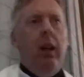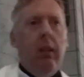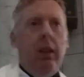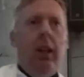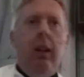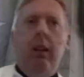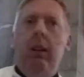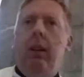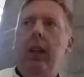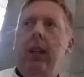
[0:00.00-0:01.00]
isn't getting
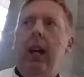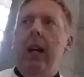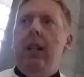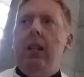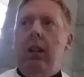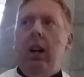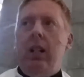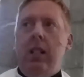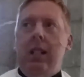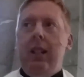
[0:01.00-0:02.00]
into the gate and you're
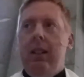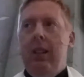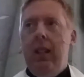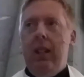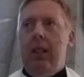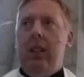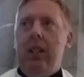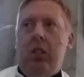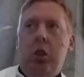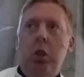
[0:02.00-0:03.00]
going, get in there,
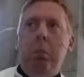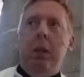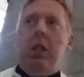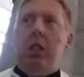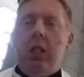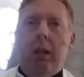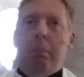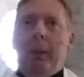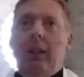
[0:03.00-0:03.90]
that stupid sheep.